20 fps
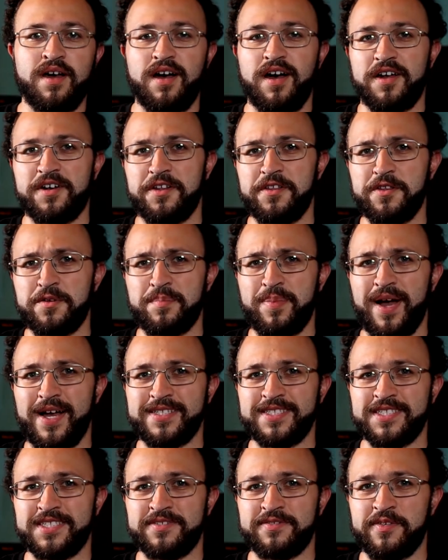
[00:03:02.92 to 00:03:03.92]
Another
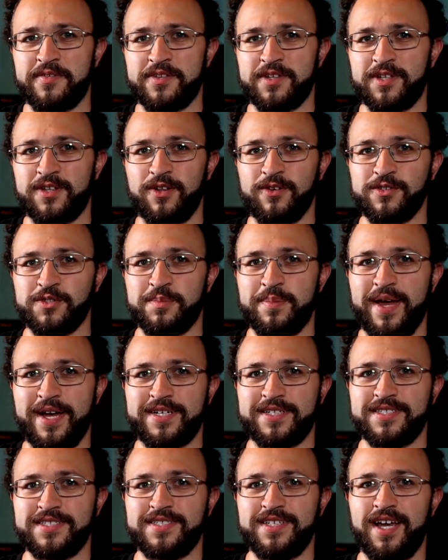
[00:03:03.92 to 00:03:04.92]
positive of the closed
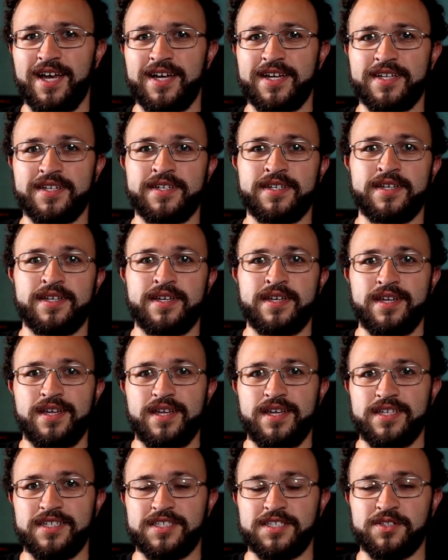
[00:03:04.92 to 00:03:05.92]
back design
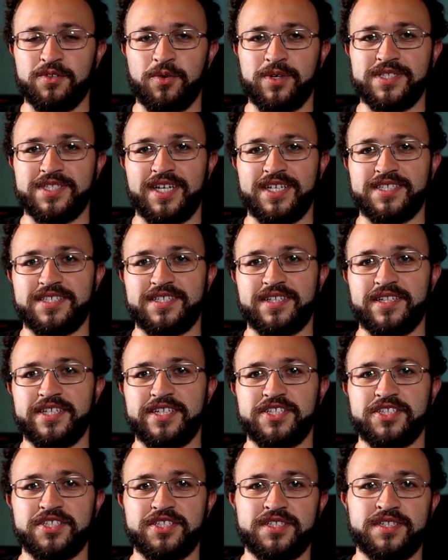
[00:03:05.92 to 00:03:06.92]
is noise
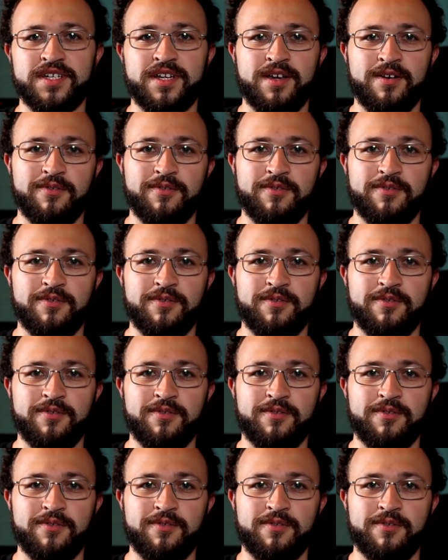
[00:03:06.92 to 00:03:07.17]
isolation.